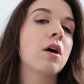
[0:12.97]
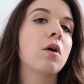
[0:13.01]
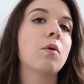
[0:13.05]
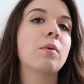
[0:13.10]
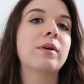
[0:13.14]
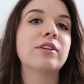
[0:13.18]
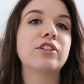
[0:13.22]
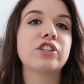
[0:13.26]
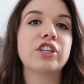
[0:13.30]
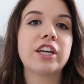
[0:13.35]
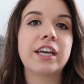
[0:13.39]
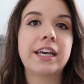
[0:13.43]

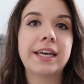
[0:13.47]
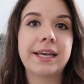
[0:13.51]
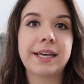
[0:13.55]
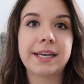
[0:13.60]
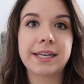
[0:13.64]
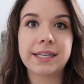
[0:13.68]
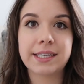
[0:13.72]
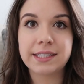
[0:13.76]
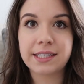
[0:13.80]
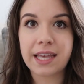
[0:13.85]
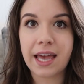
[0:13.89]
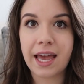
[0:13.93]
which
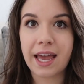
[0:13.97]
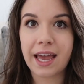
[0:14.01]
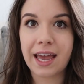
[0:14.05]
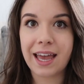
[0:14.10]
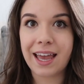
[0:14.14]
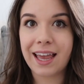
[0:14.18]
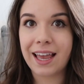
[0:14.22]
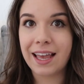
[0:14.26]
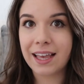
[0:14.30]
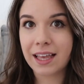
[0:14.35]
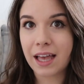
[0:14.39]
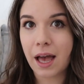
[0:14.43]
is
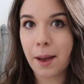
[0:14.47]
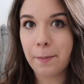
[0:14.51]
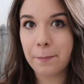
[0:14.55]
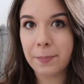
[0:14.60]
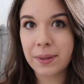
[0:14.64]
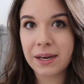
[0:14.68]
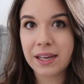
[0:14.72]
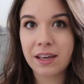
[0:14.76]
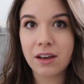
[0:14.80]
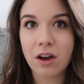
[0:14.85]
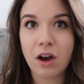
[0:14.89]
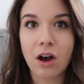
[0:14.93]
a
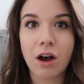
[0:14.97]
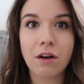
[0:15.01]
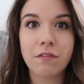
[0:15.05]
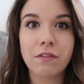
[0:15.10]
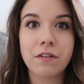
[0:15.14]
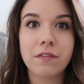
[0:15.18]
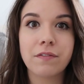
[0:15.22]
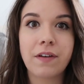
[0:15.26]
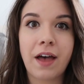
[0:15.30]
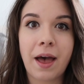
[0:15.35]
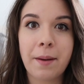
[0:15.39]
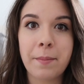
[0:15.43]
company
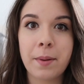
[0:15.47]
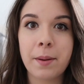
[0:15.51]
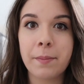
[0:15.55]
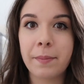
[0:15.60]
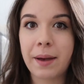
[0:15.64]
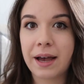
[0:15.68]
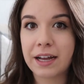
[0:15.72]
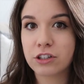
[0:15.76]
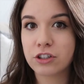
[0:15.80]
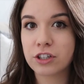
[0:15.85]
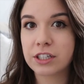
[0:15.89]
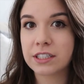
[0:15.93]
off of Emma
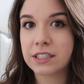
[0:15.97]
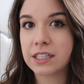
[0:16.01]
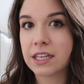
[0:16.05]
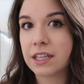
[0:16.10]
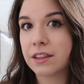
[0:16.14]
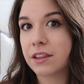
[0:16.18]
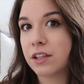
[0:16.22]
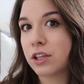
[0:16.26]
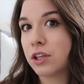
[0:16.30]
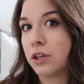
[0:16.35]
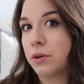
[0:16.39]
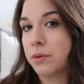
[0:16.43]
Mattress
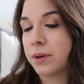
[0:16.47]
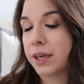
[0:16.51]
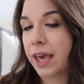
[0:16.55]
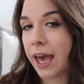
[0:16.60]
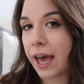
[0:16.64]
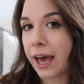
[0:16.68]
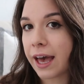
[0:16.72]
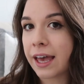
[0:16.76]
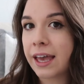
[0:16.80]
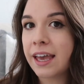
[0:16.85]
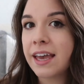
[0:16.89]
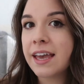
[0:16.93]
in the
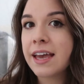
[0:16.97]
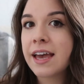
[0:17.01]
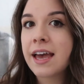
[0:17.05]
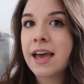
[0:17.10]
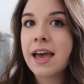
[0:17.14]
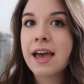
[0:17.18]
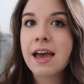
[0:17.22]
UK,